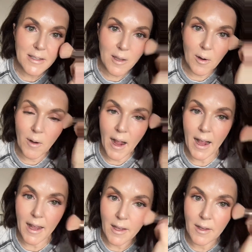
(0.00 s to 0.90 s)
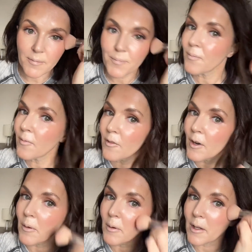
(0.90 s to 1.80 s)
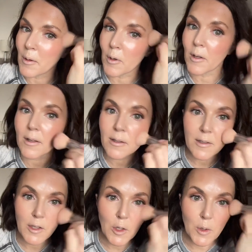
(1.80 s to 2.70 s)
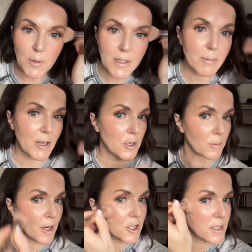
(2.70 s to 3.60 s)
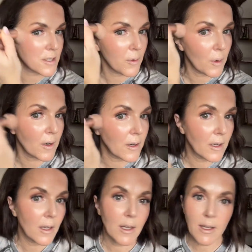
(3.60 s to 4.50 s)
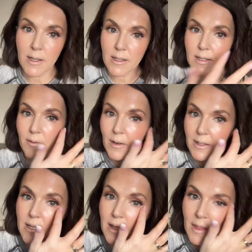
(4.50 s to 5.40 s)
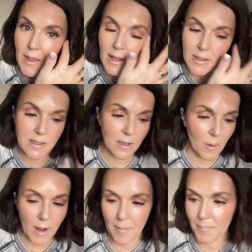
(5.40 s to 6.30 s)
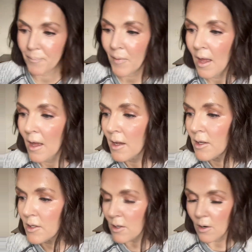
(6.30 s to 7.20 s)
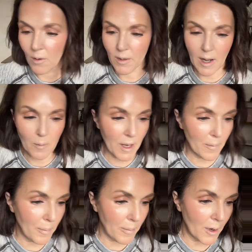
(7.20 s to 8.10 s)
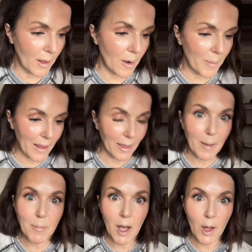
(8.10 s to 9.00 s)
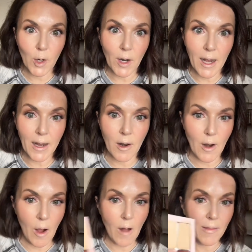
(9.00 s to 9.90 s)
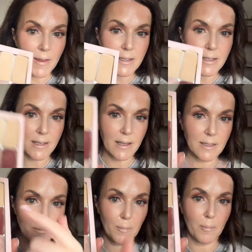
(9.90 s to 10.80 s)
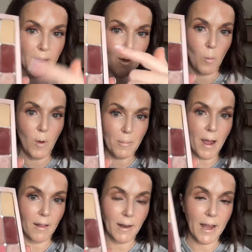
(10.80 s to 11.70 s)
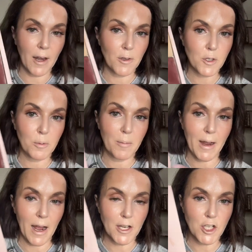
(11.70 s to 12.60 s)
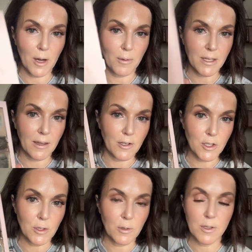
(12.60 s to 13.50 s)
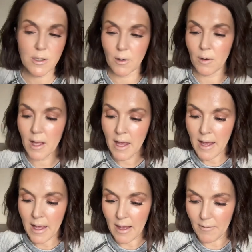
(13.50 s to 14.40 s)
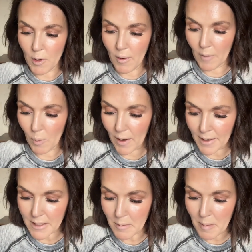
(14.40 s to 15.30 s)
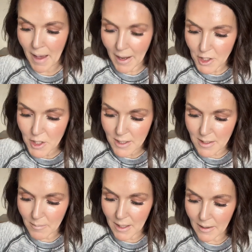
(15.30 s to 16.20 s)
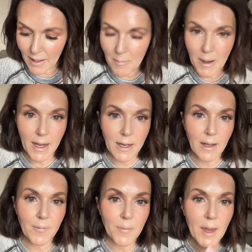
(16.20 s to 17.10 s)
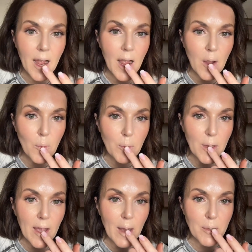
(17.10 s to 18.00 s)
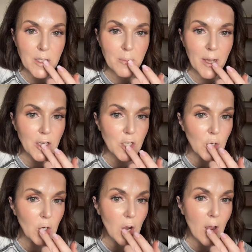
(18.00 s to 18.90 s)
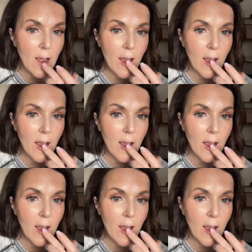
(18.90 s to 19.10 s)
So I frequently will use special brushes for different things. Okay, so now I'm gonna put a little bit of lip color on, and all of this has been in one palette. I can also put my eyeshadows in there too. So if you ever wanted to be matched to something like mine, I would be happy to match you.